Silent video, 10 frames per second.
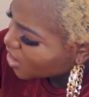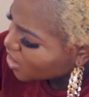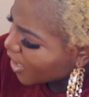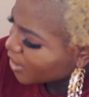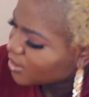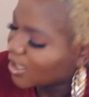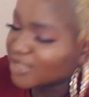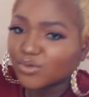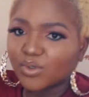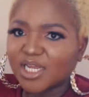Yeah,
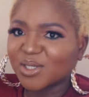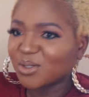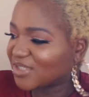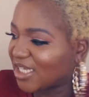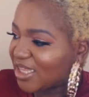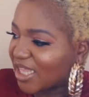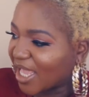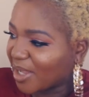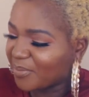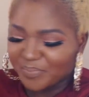that's the one that goes in
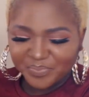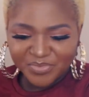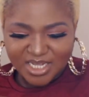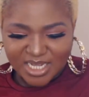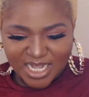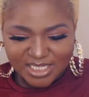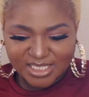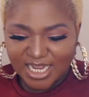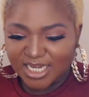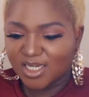there and
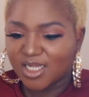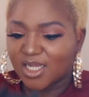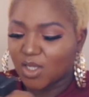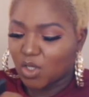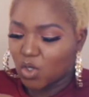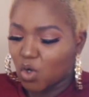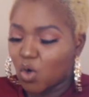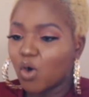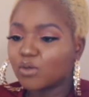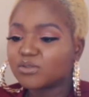then
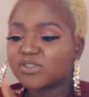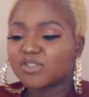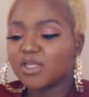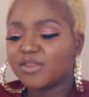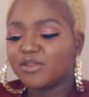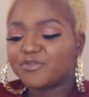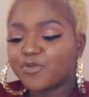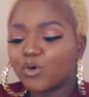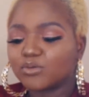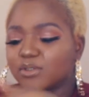holds the
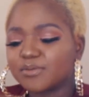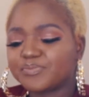phone.